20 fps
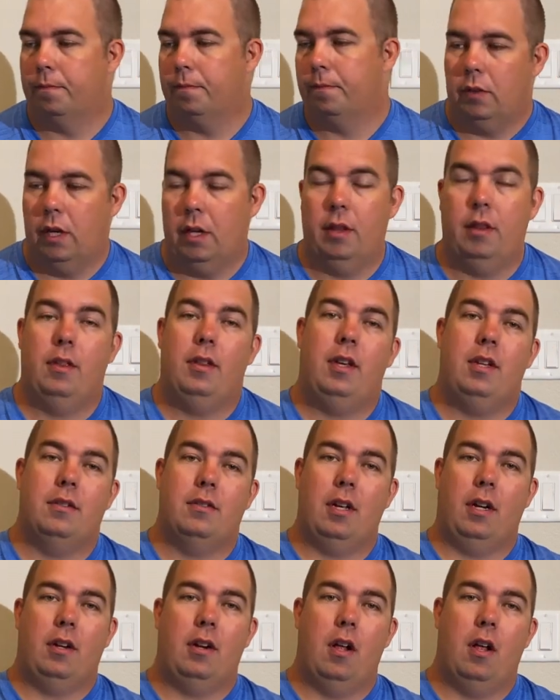Yeah. These
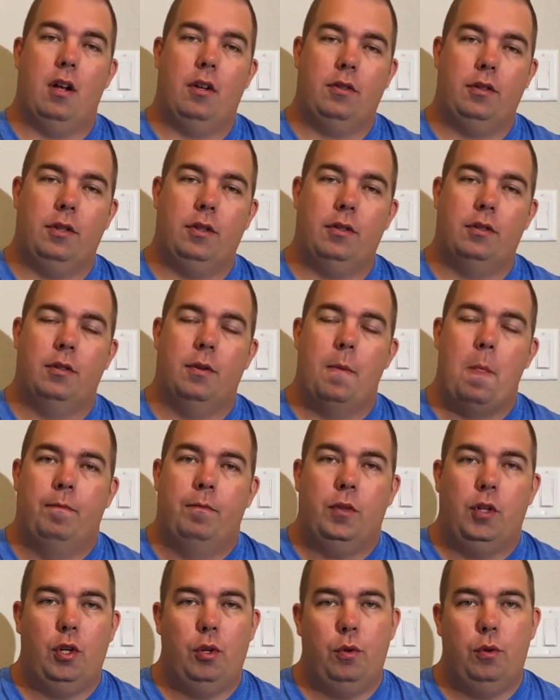technologies
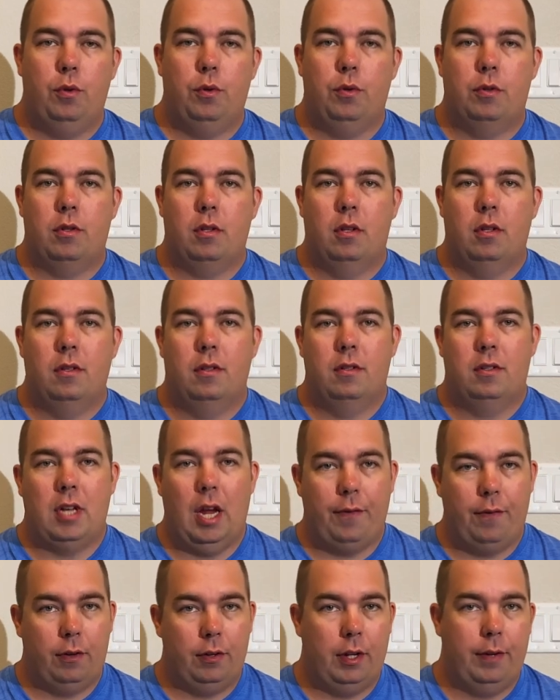use
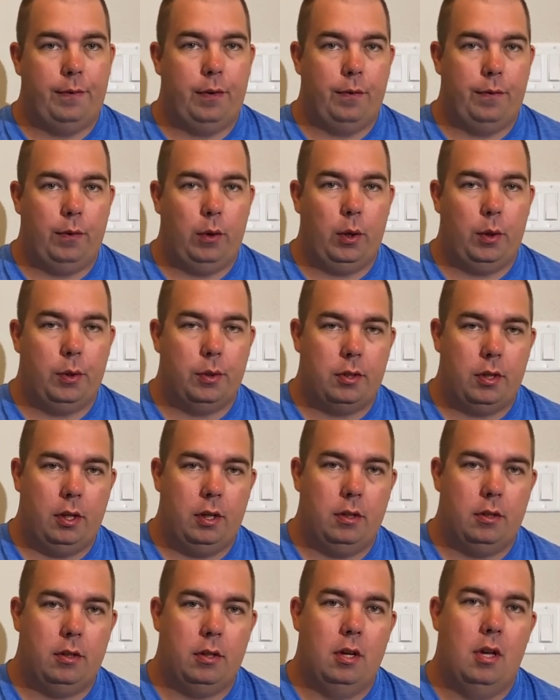several different
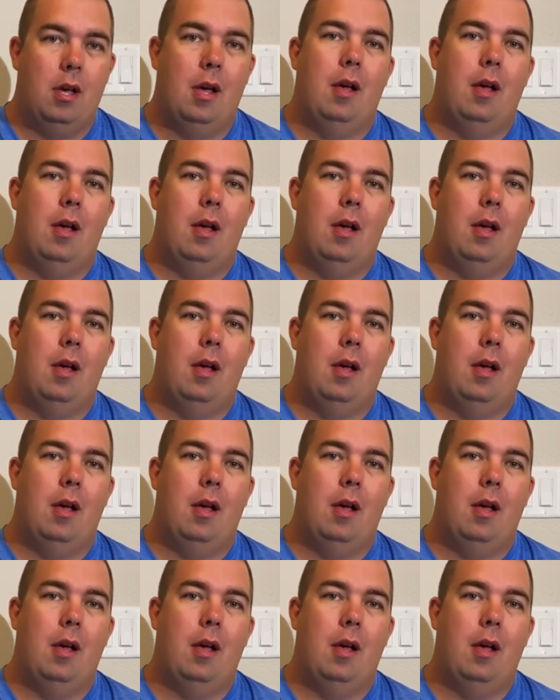frequencies,